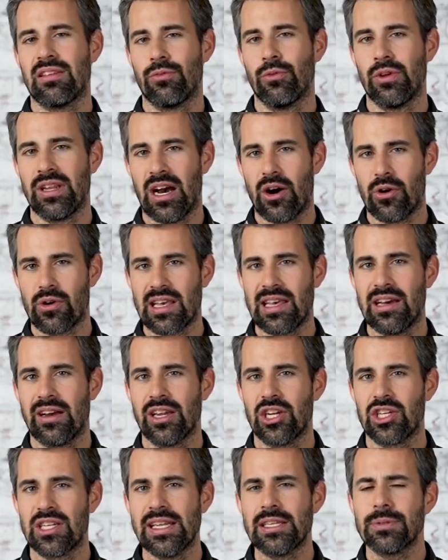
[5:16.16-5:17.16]
most recently
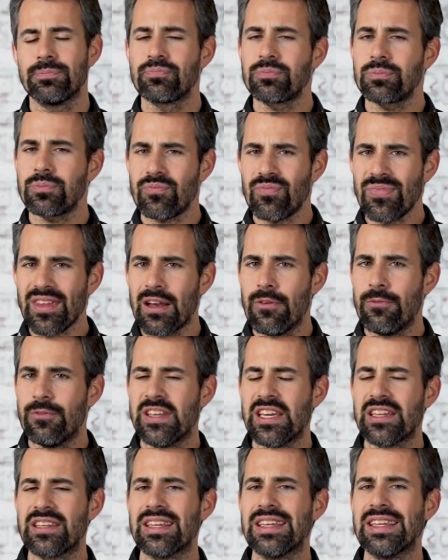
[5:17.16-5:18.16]
safety director of the
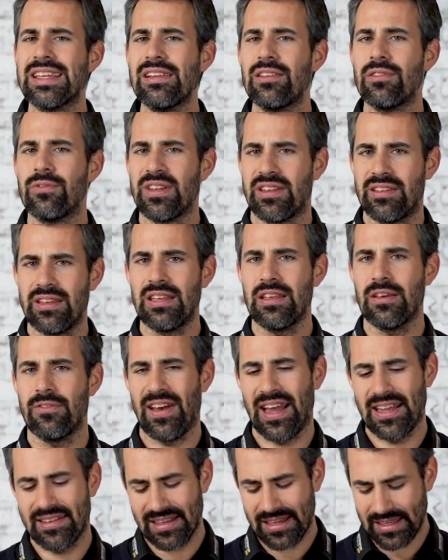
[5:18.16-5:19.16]
FIA. Under
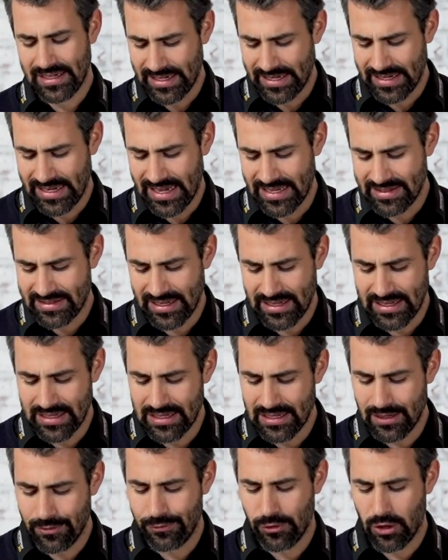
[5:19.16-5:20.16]
him, it was also
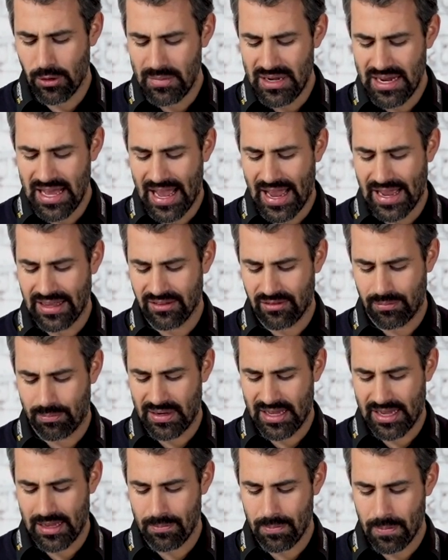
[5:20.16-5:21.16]
made clear
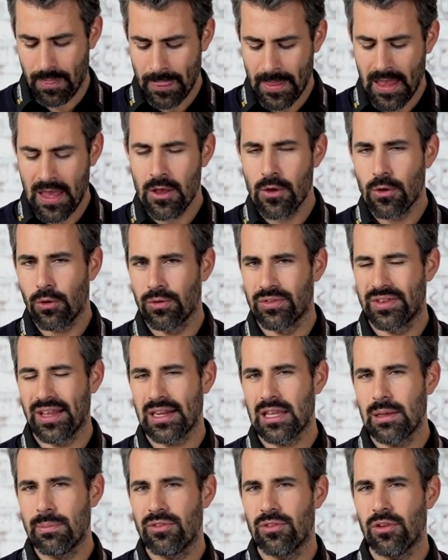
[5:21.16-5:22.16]
Niels Wittig will
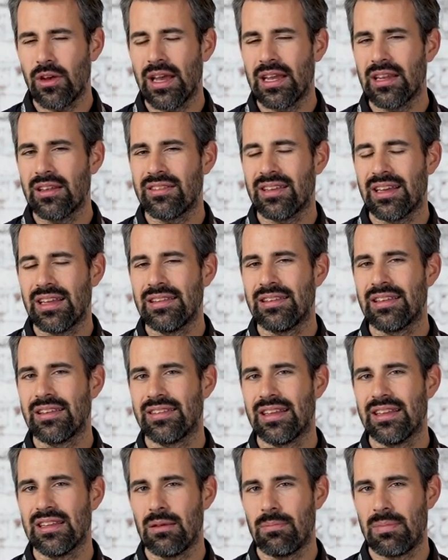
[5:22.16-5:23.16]
remain race director in
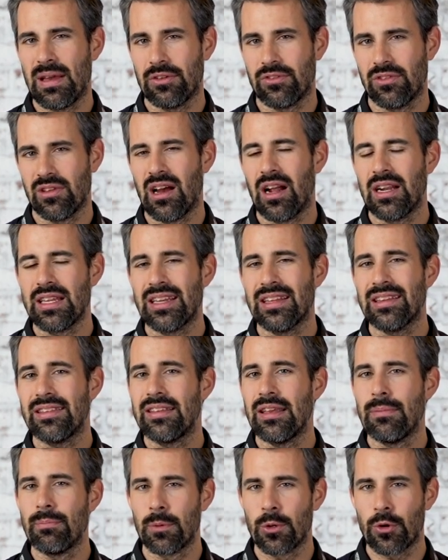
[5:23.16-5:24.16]
Formula One.
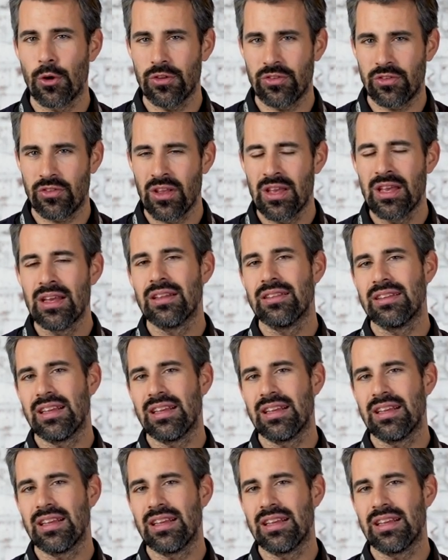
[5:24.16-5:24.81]
And then there is another